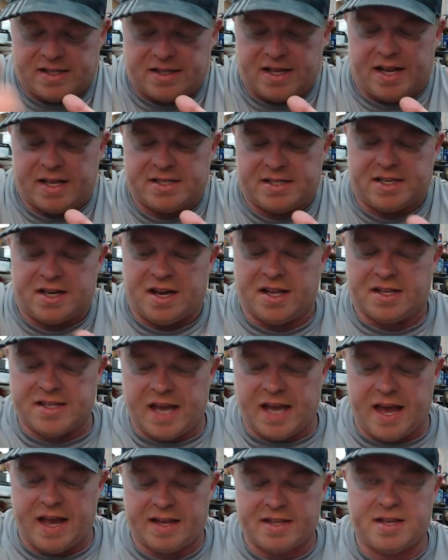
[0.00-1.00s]
that it's going to
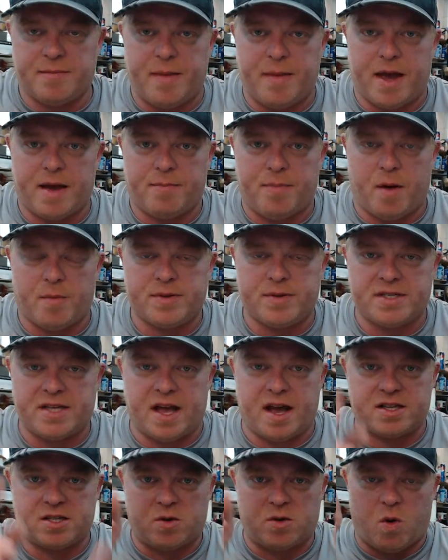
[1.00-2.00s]
take to make bump
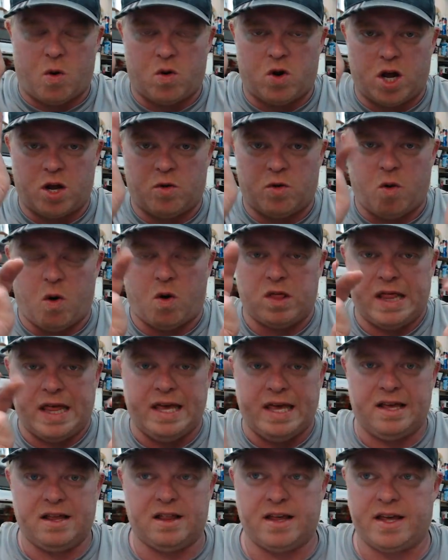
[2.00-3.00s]
stocks quote unquote
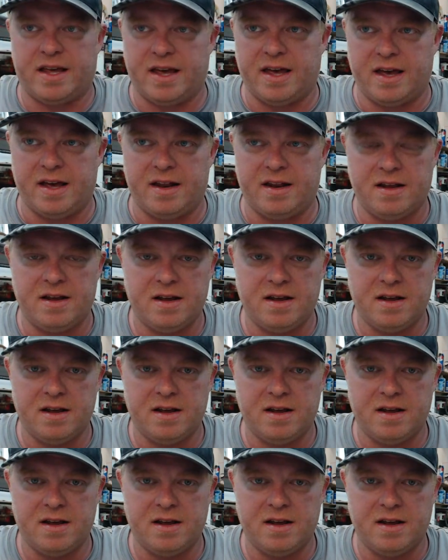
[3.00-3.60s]
legal again.